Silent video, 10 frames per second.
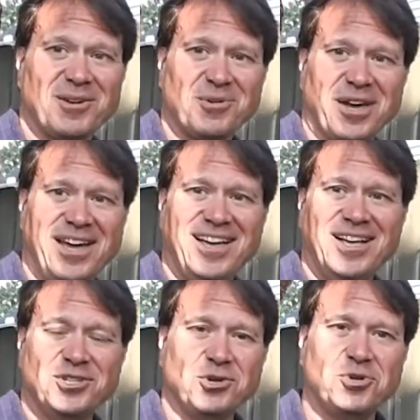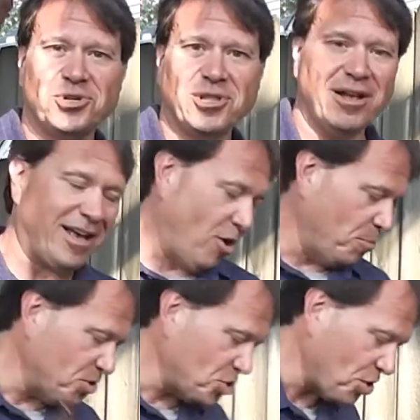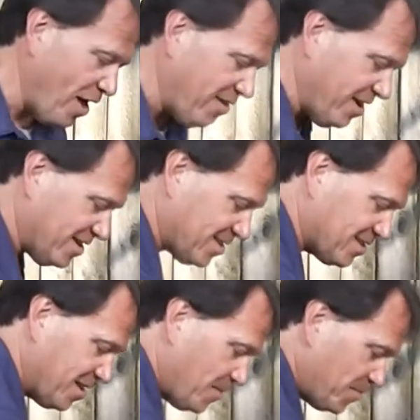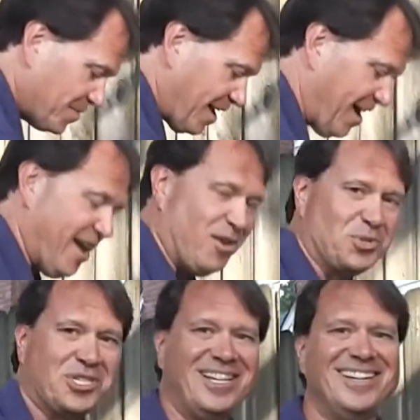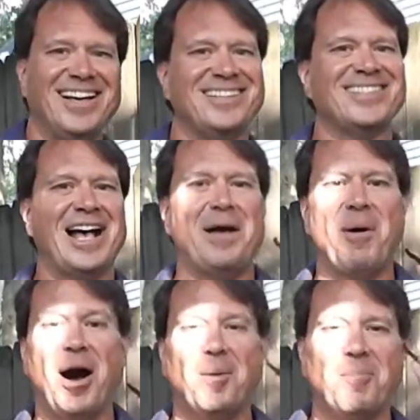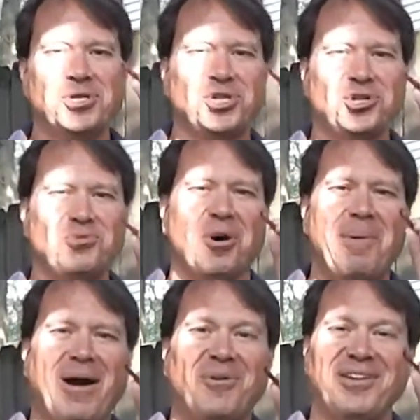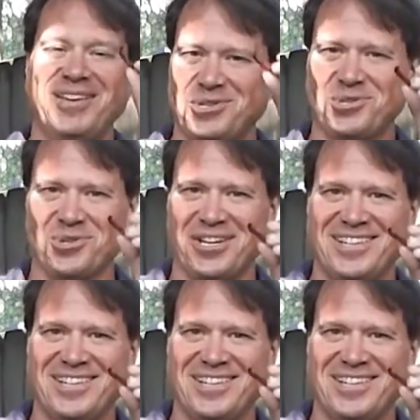Okay? So good luck, I hope you try this, and we'll see you next time on Much Ado About History.